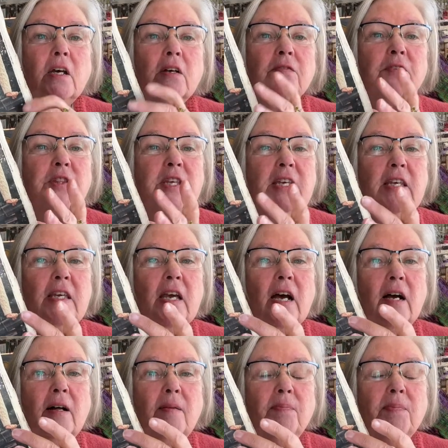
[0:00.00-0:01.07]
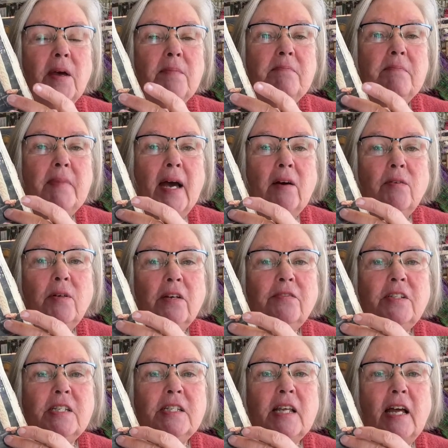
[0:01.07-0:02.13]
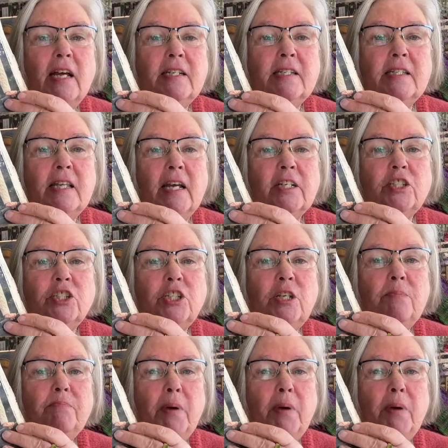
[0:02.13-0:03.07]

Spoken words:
for the amount of designs that she